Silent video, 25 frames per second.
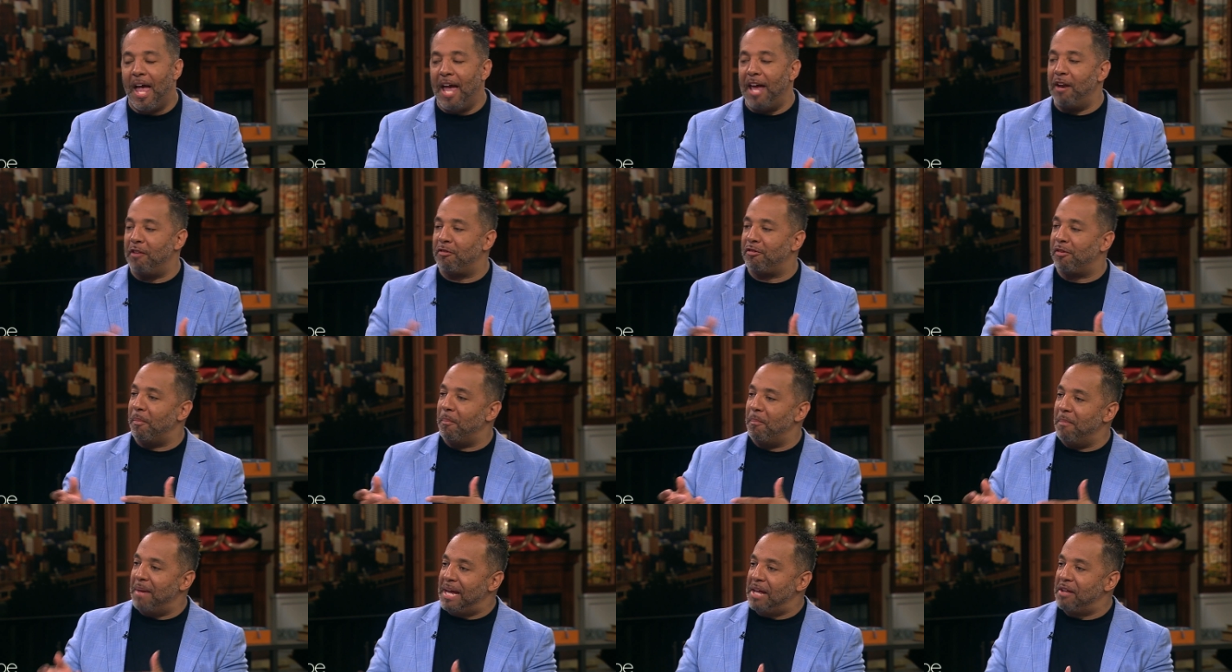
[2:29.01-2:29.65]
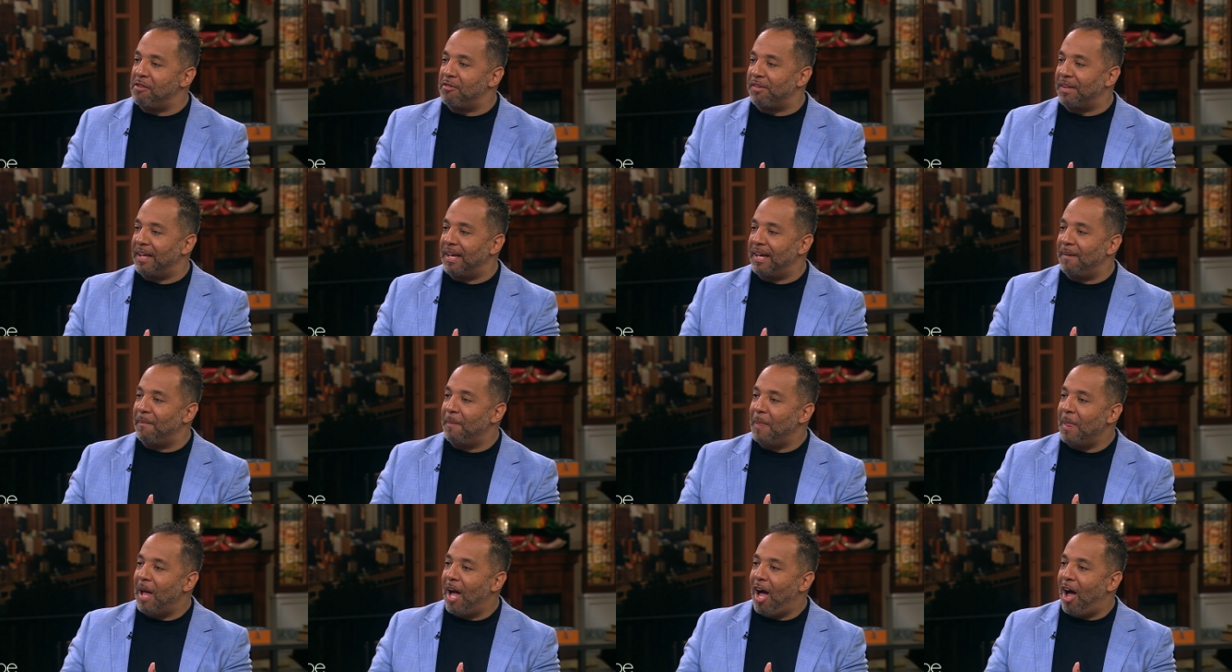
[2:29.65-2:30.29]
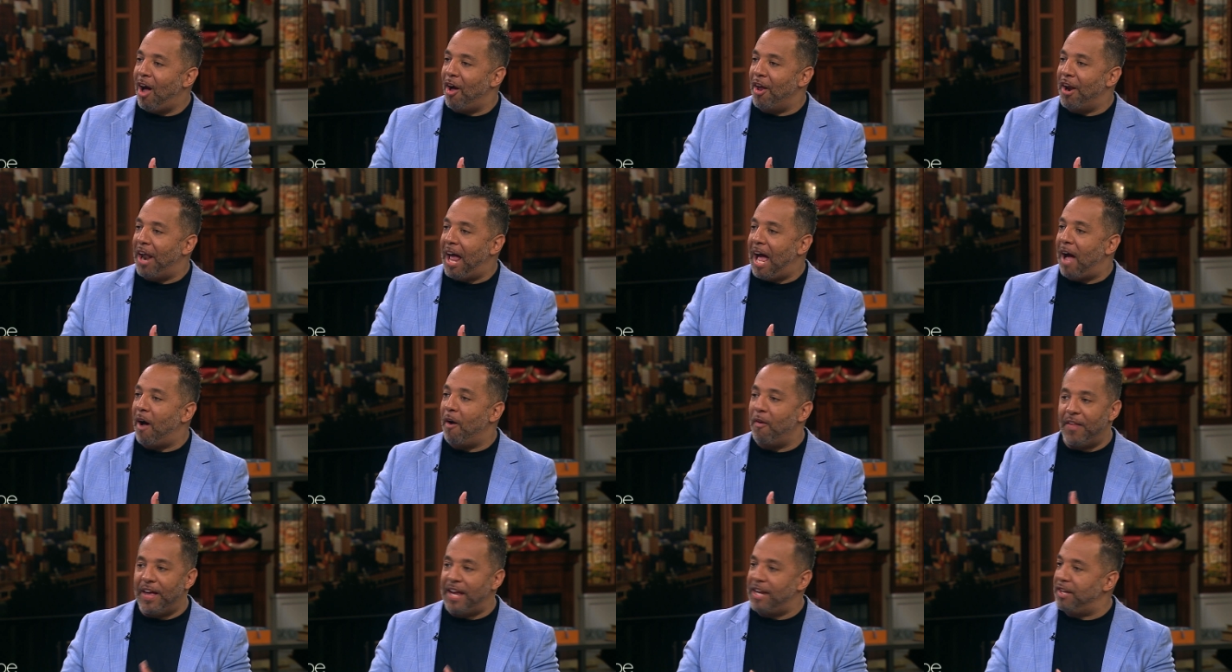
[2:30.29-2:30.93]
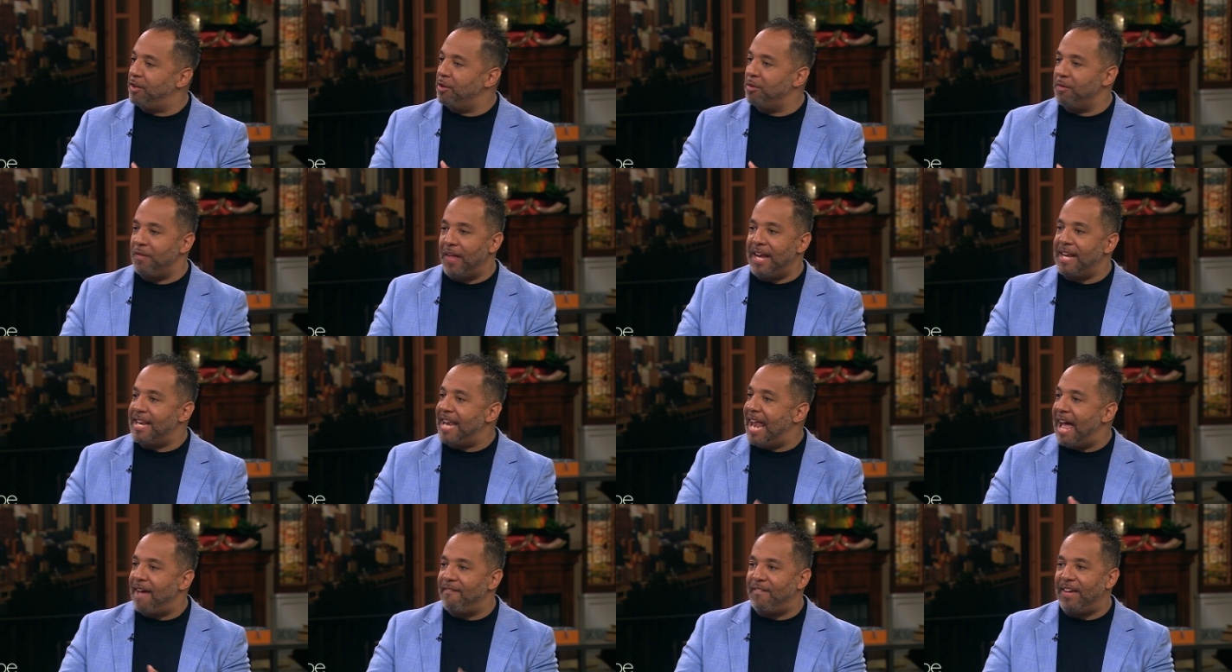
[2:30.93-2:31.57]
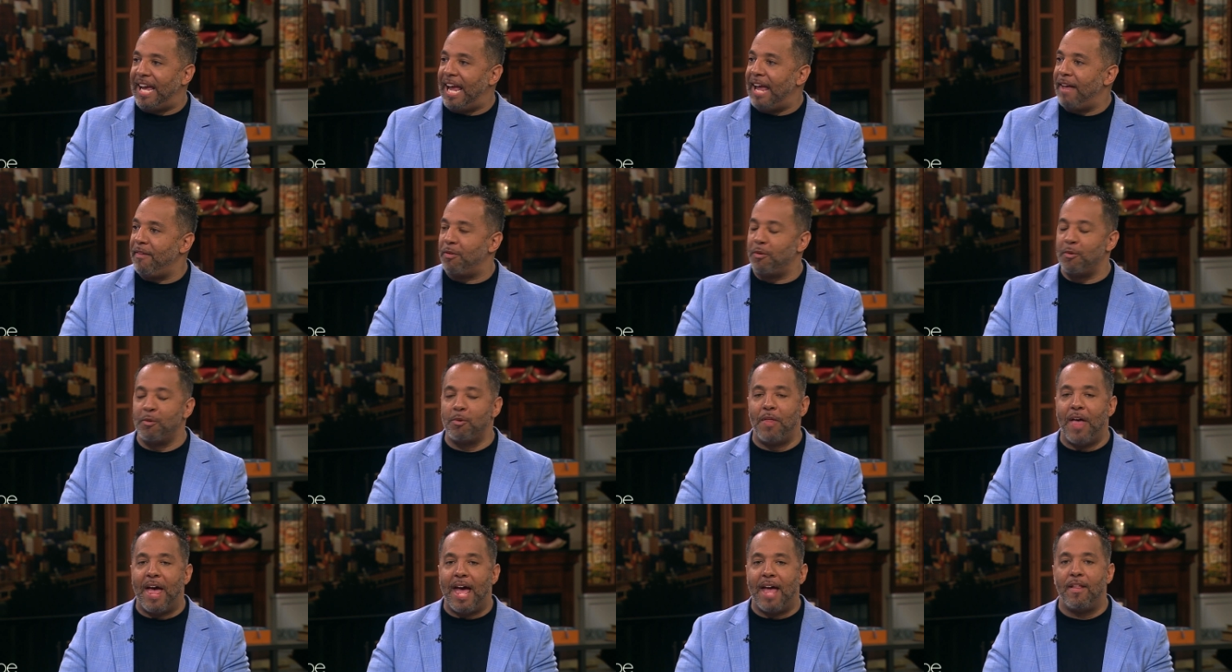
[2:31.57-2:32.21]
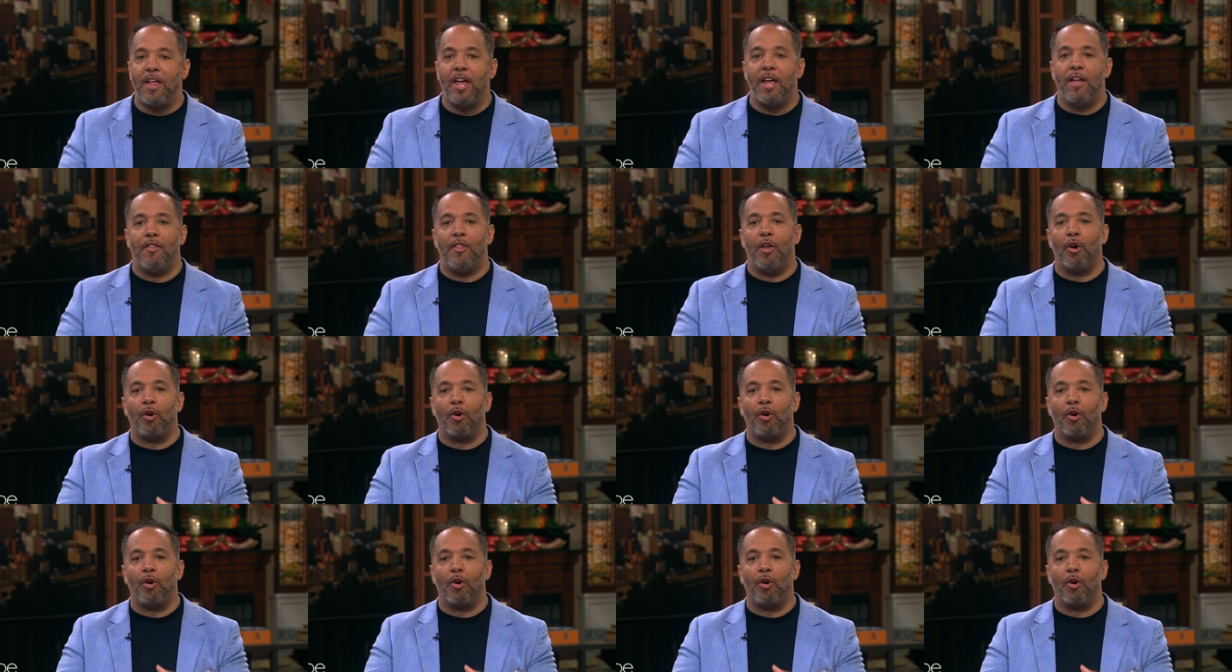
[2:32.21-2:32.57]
And it's amazing on how they do, they navigate through that.